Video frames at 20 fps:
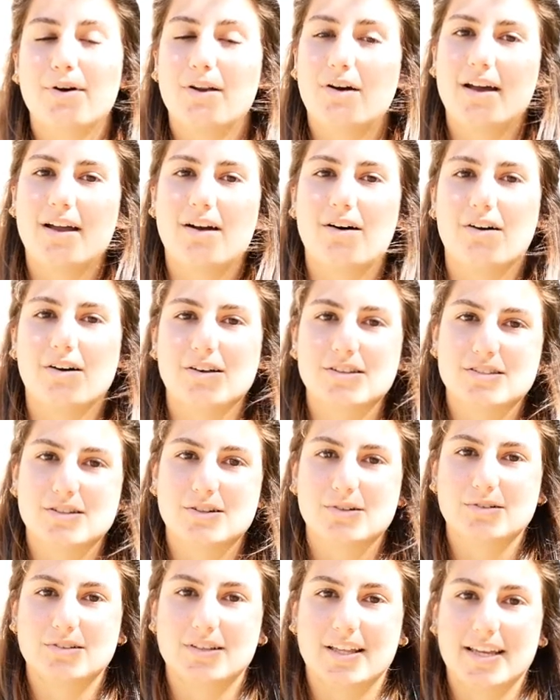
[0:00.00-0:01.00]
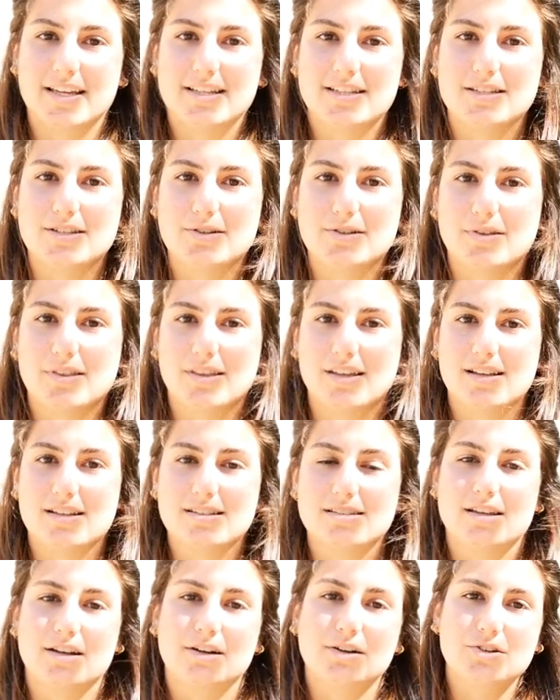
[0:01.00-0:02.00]
but I also like to do
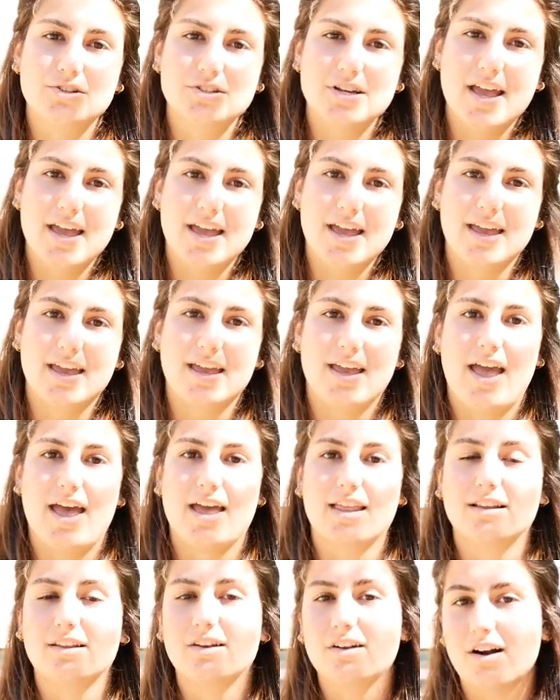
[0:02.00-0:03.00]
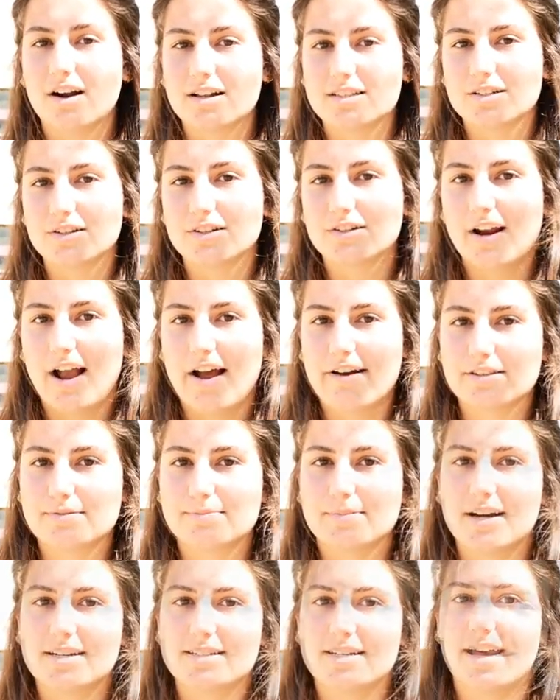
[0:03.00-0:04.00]
things like crocheting and little arts and crafts
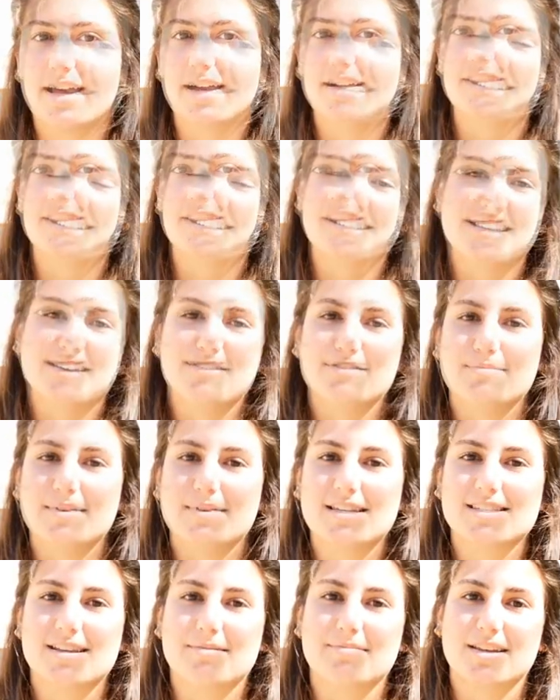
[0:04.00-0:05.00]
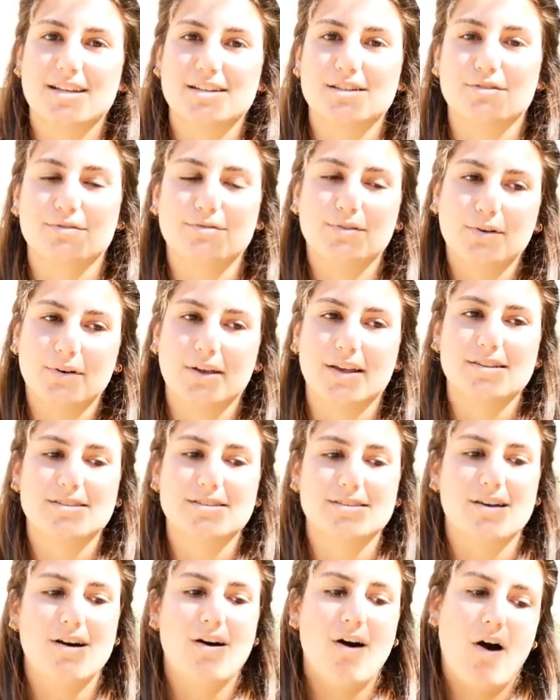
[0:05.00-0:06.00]
projects. It just gives me something to
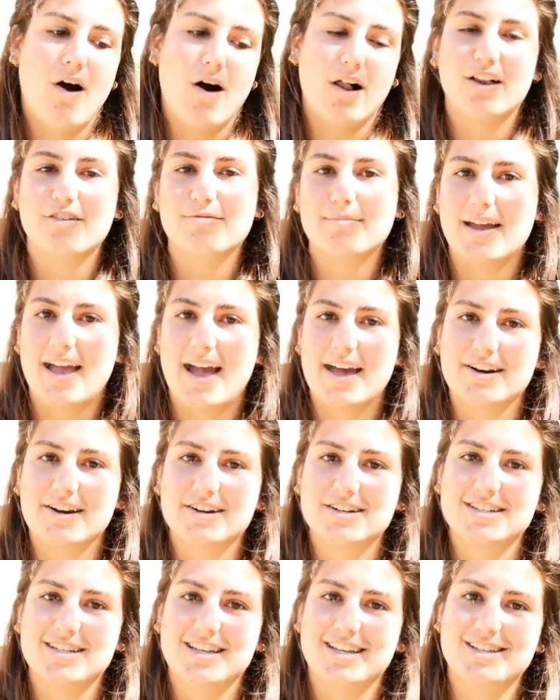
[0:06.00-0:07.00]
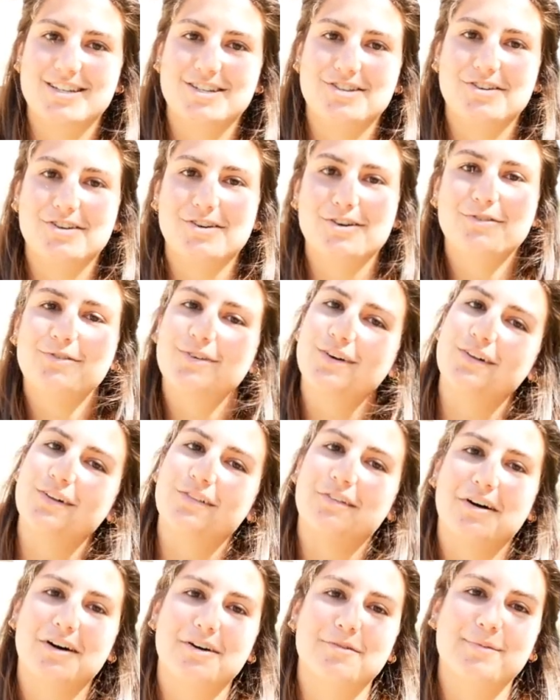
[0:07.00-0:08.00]
focus all of my energy into for a
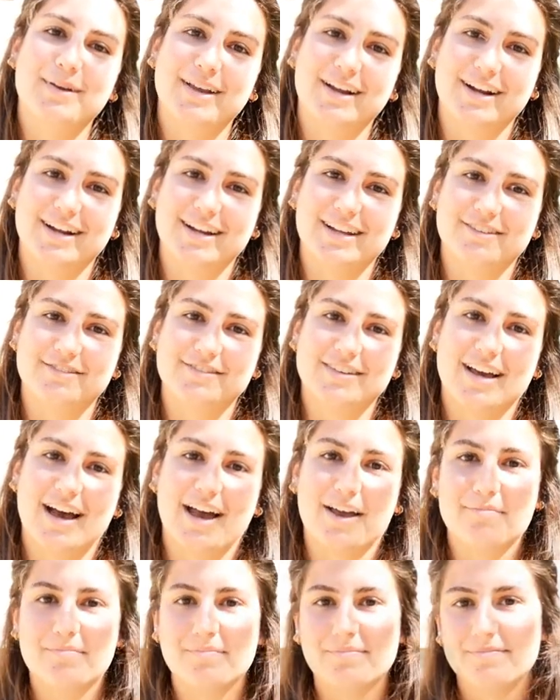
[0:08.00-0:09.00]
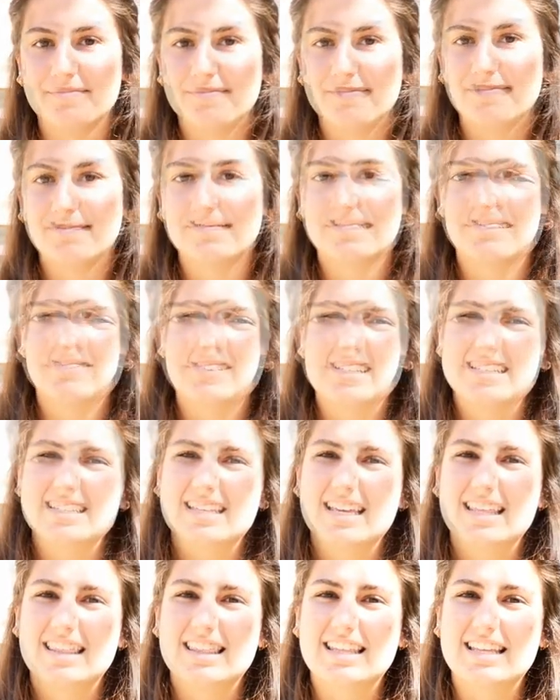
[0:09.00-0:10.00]
long period of time. Activities
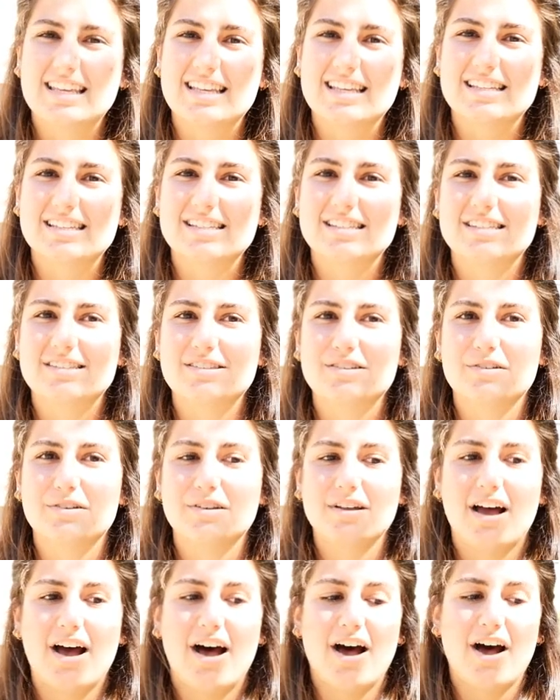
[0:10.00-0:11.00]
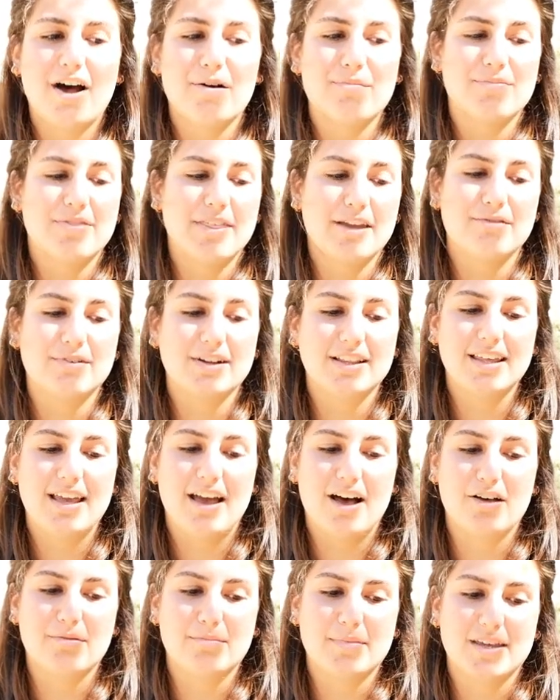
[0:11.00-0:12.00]
like these, um, they really
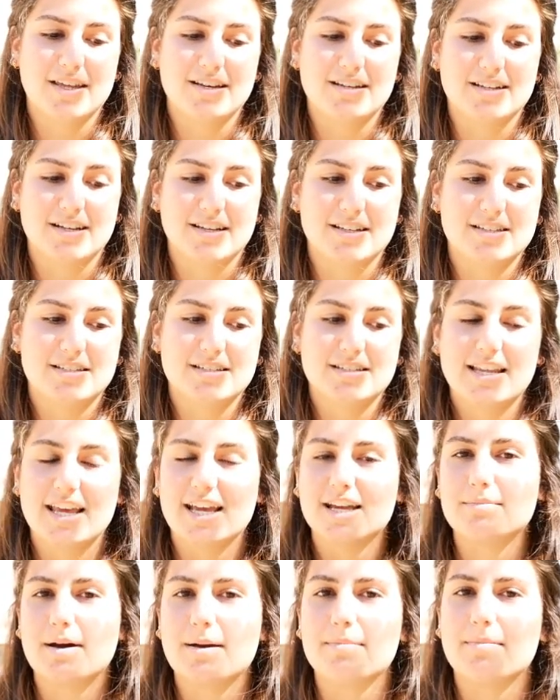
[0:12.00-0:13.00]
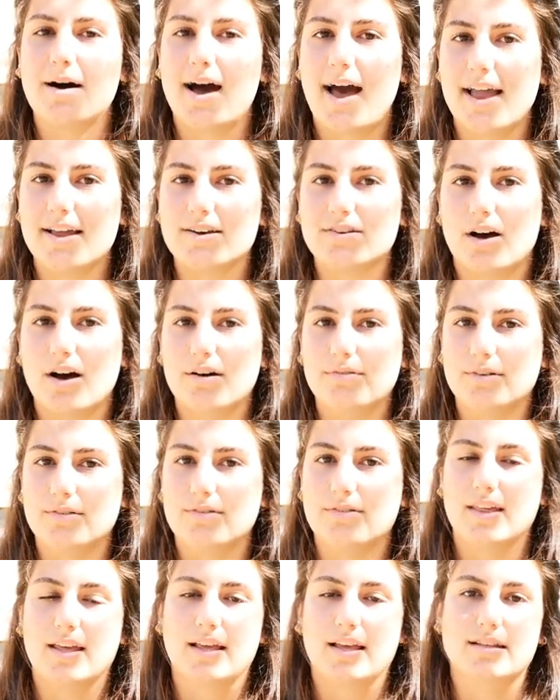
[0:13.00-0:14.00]
help me just take my mind off of
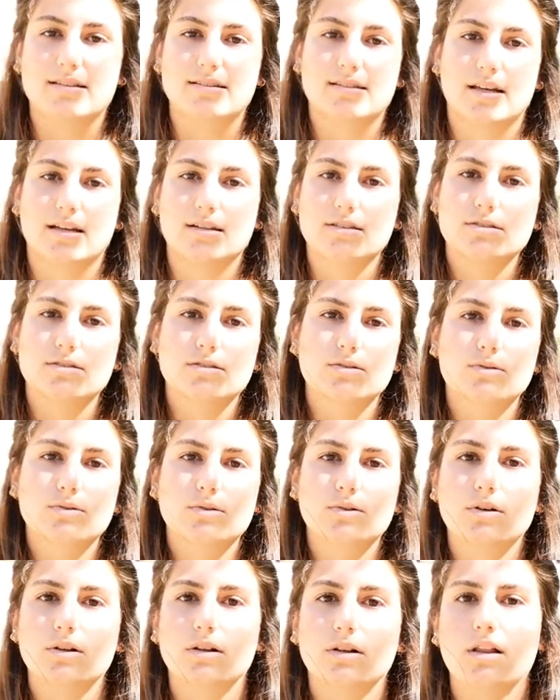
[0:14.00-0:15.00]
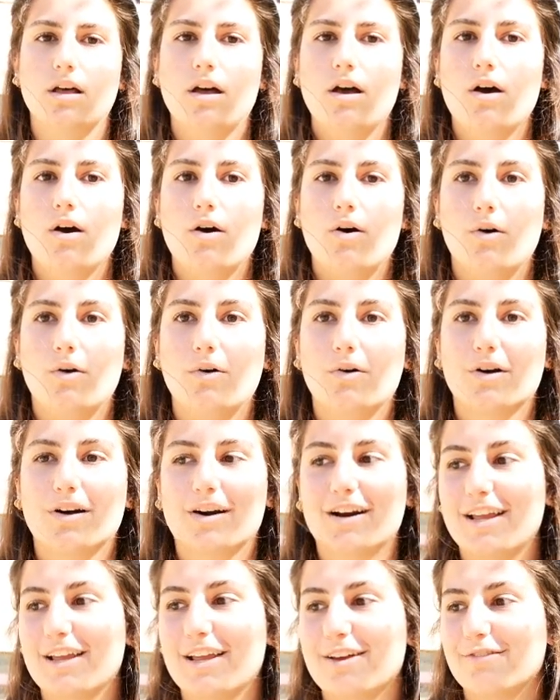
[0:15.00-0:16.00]
things like school
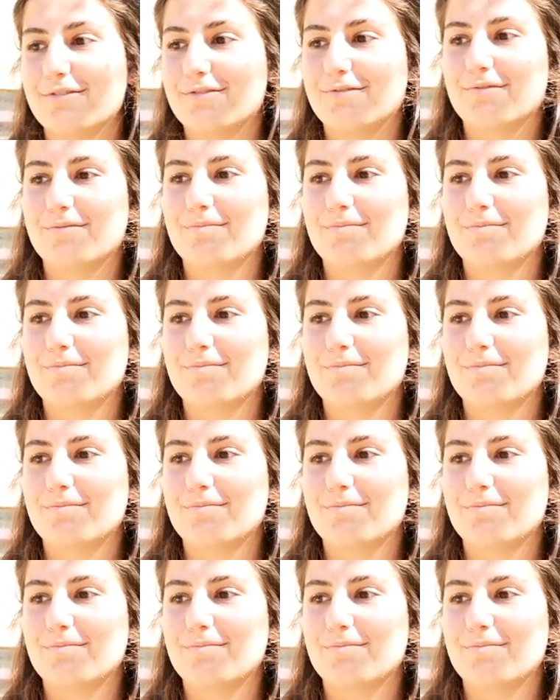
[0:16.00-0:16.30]
or if